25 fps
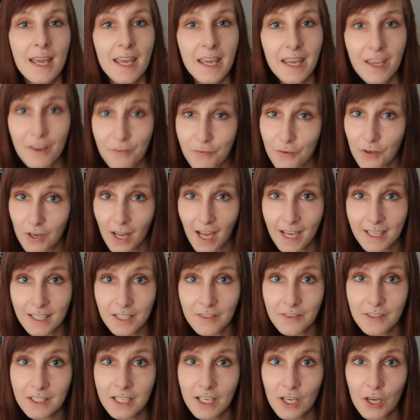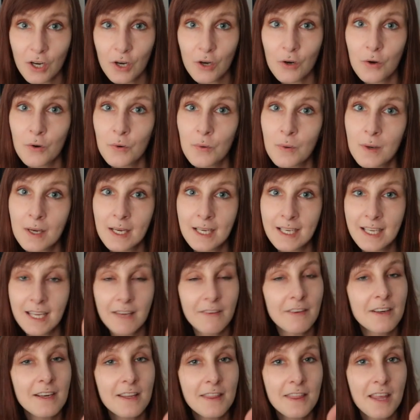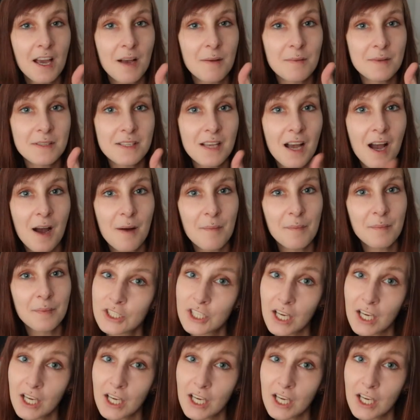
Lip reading: If you like the video, give it a thumbs up.